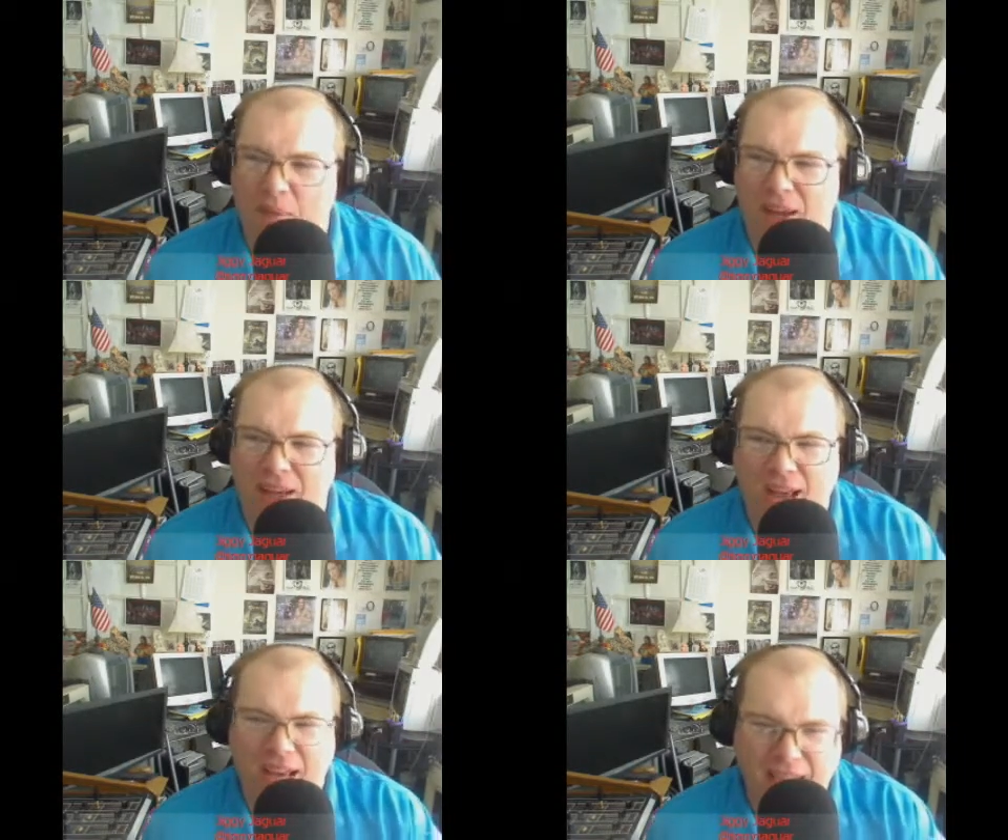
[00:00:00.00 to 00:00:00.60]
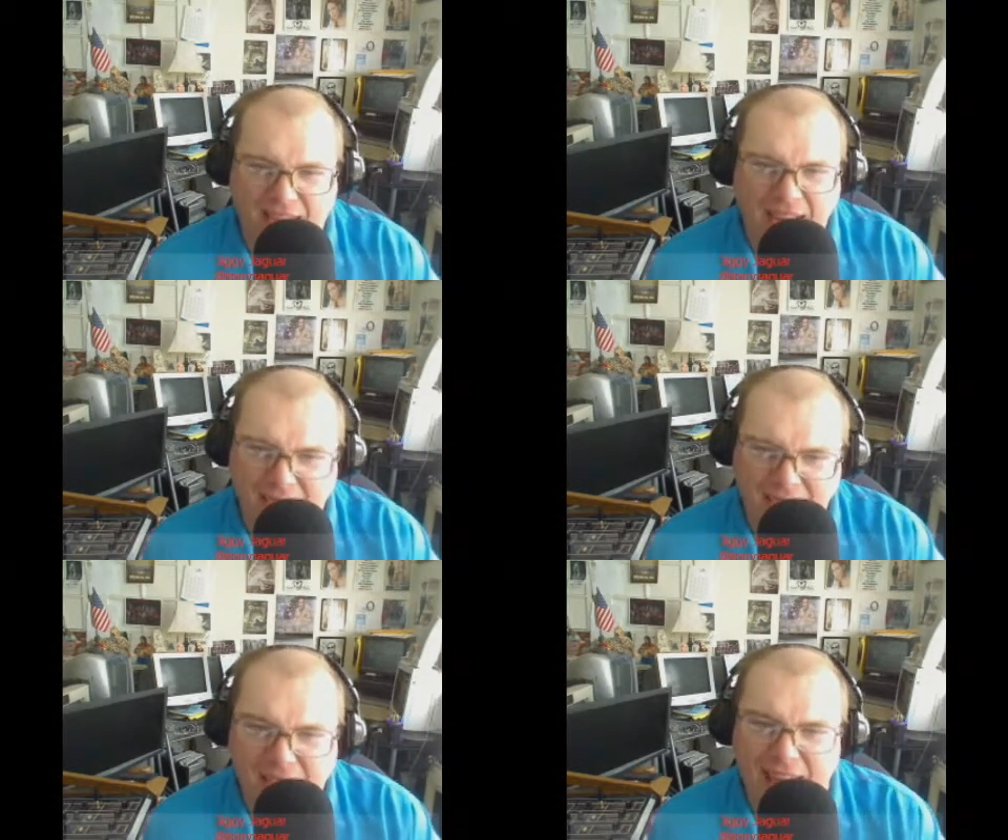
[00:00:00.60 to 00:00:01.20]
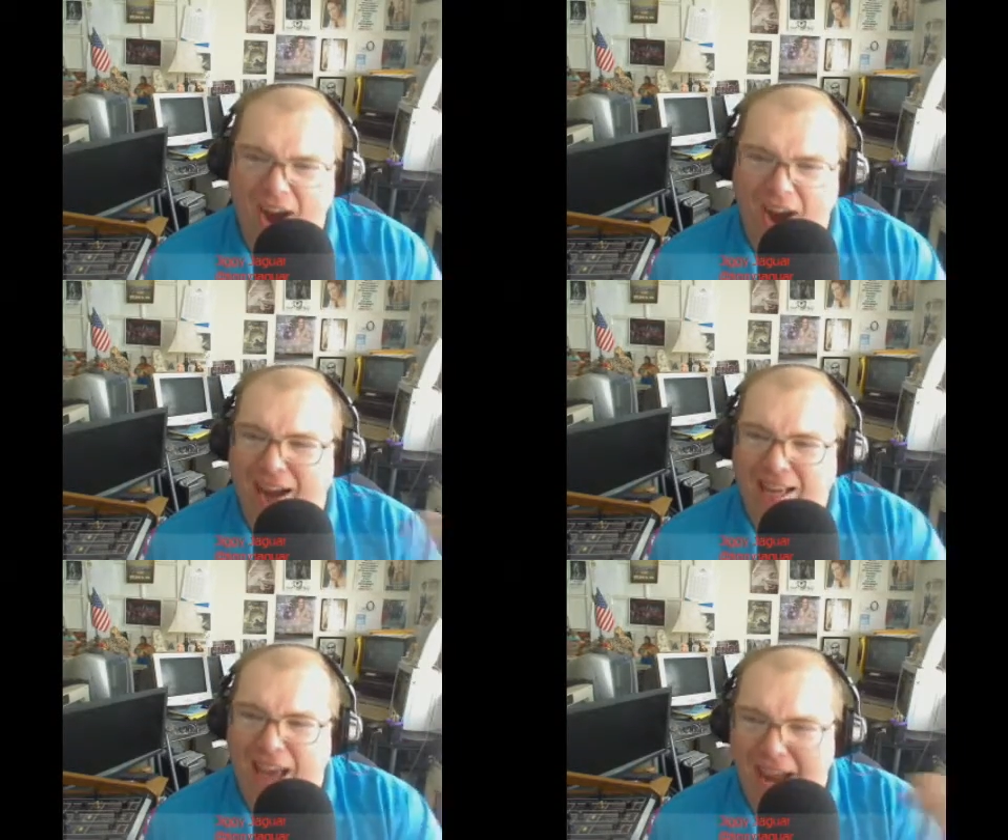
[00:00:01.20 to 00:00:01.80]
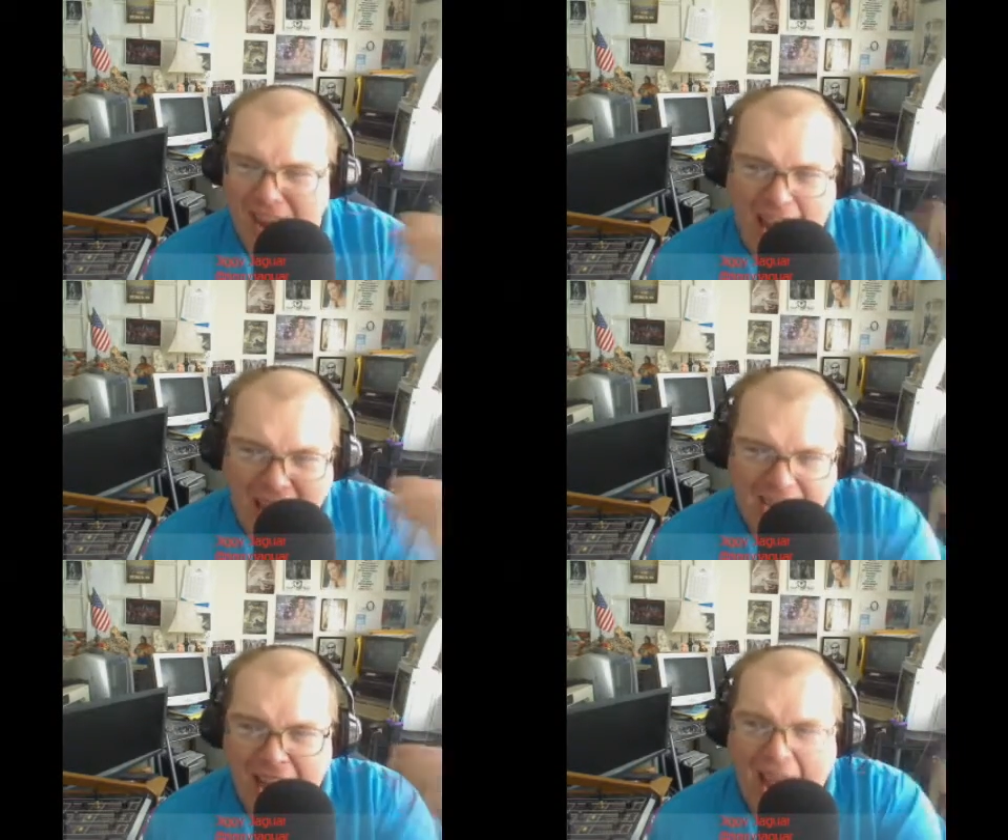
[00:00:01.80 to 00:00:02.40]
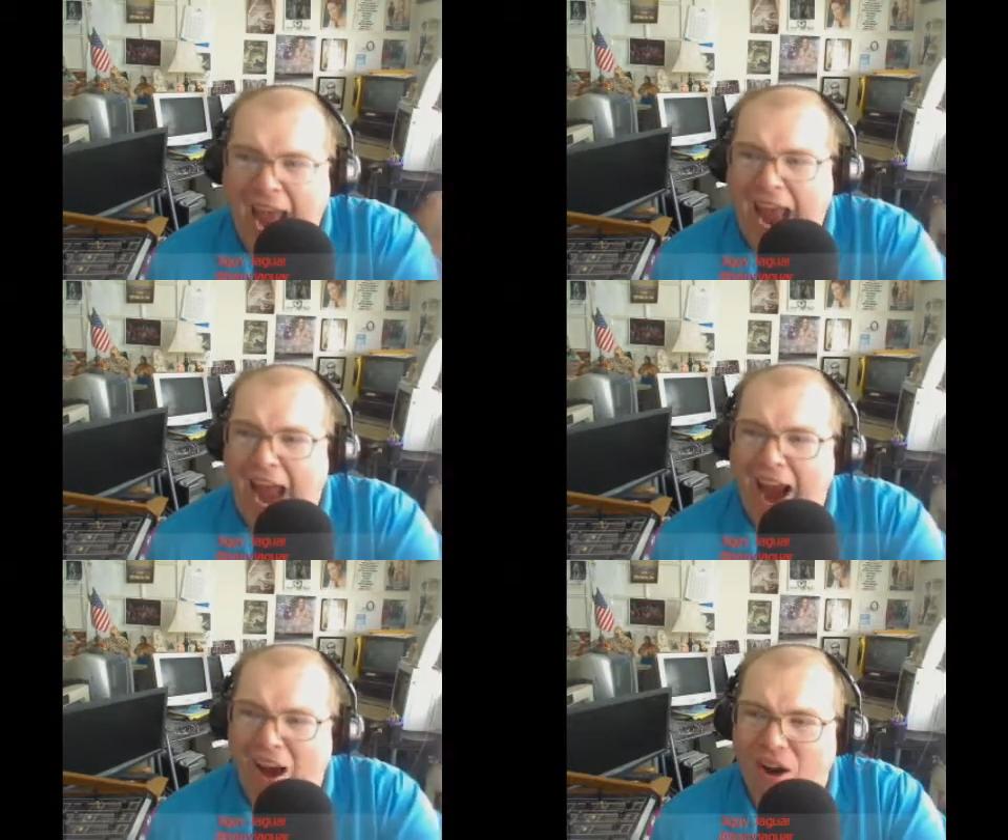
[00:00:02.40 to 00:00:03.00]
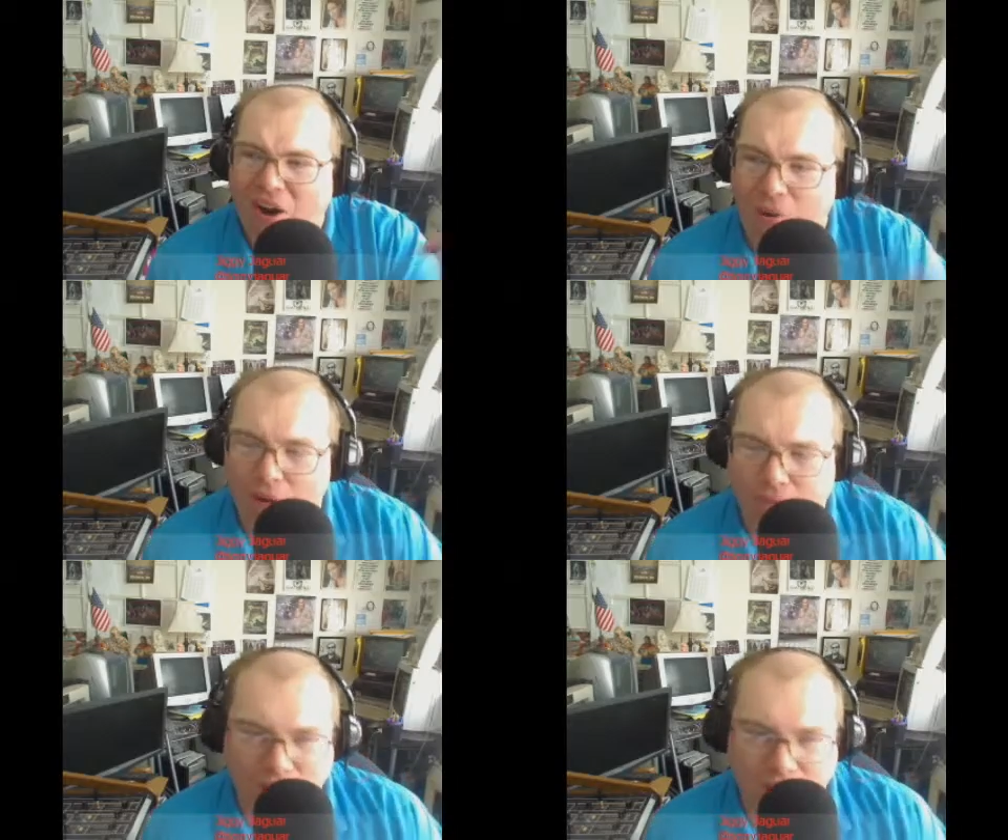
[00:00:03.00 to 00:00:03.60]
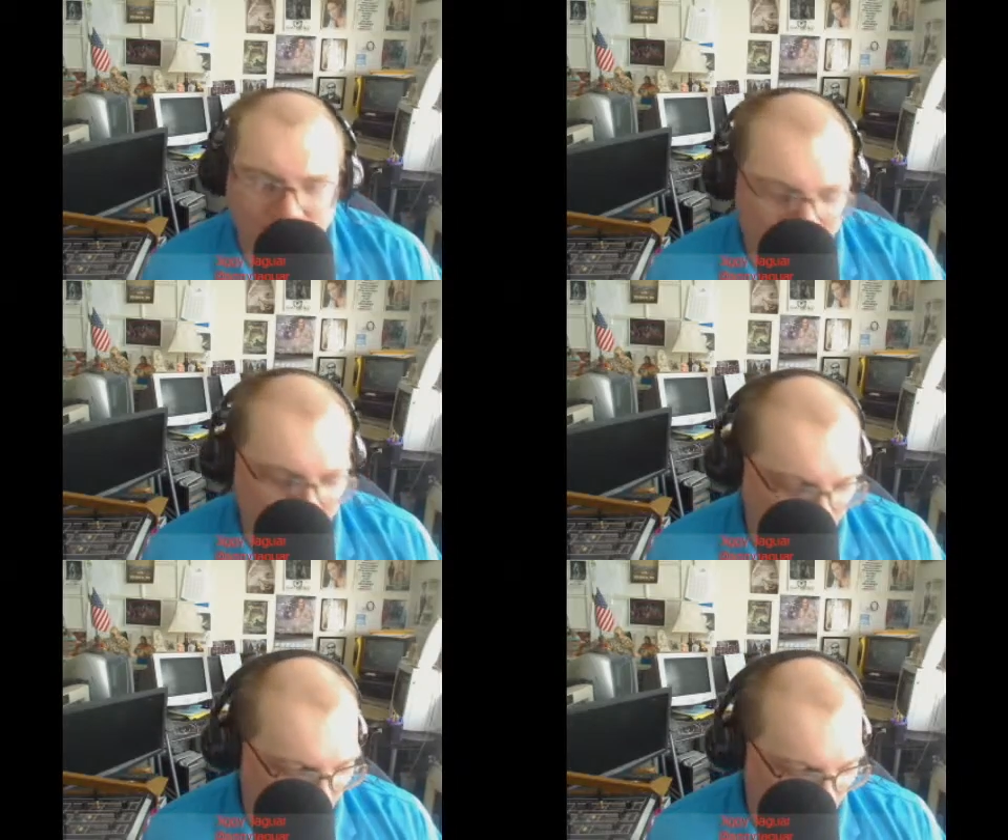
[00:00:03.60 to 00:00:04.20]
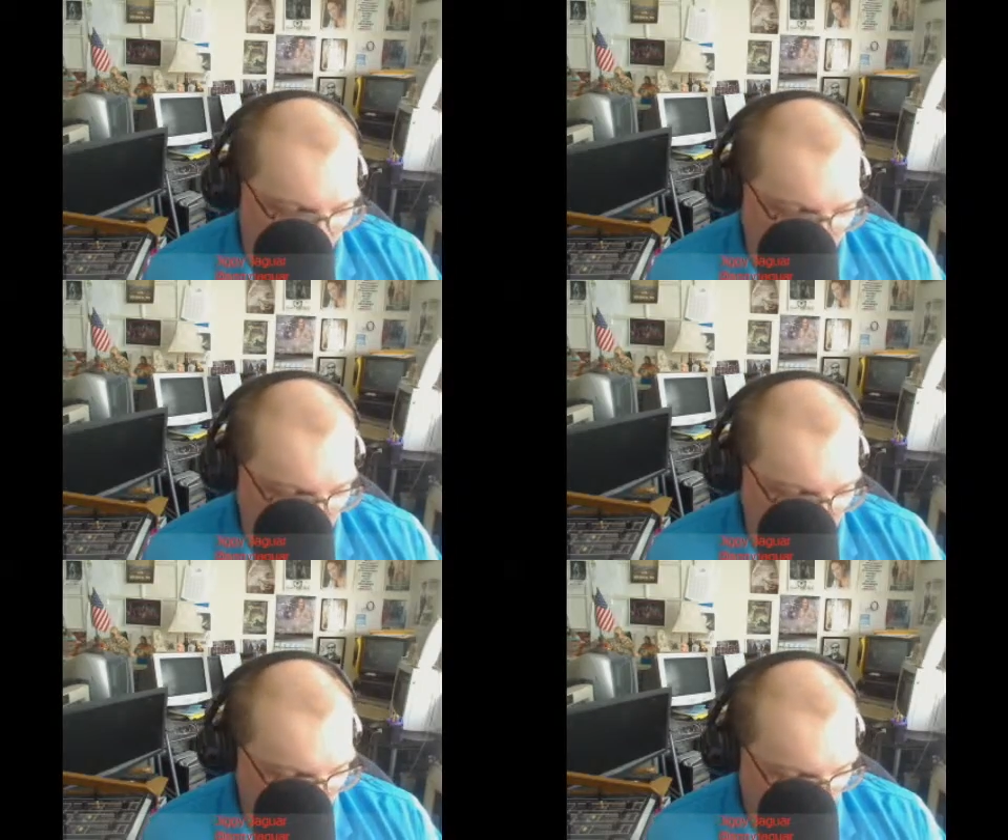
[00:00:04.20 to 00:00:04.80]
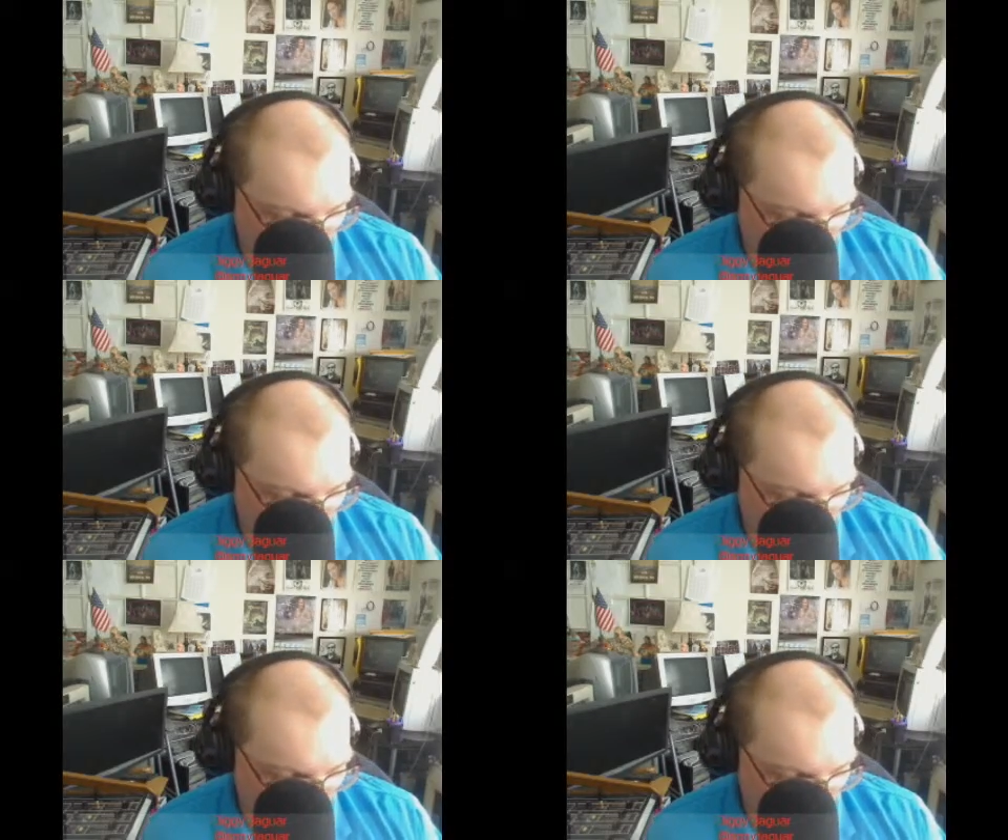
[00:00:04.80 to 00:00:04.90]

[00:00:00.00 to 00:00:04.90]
And I'm like, I can't get in there. Well, finally, I figured out